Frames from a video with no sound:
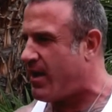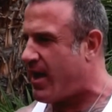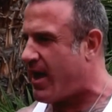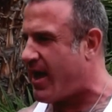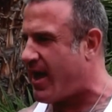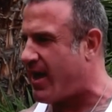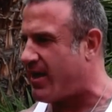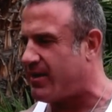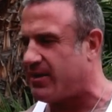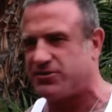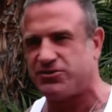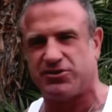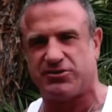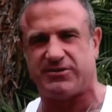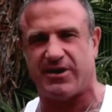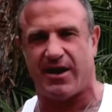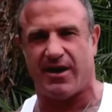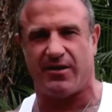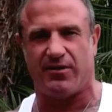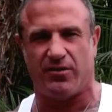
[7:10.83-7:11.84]
and let's just
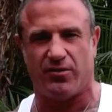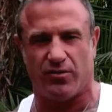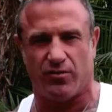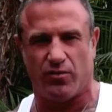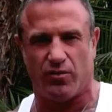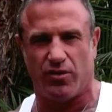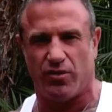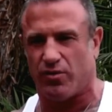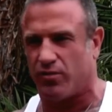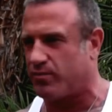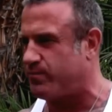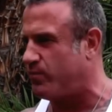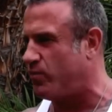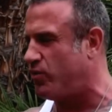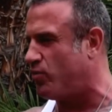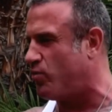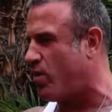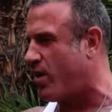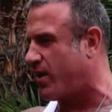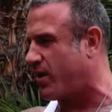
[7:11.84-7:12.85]
say you
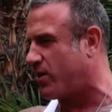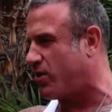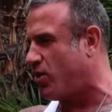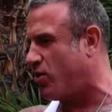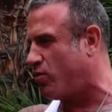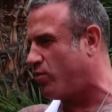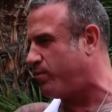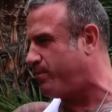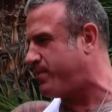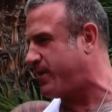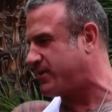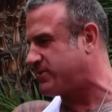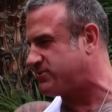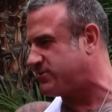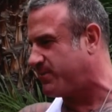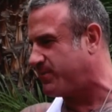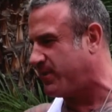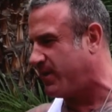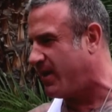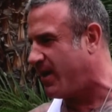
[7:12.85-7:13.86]
want to go pick
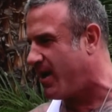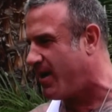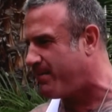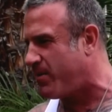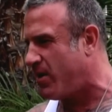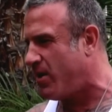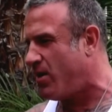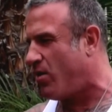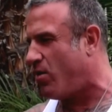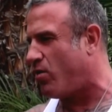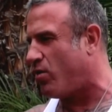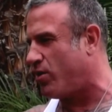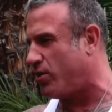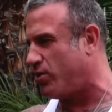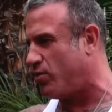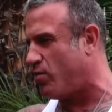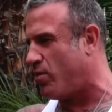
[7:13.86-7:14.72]
something up, or you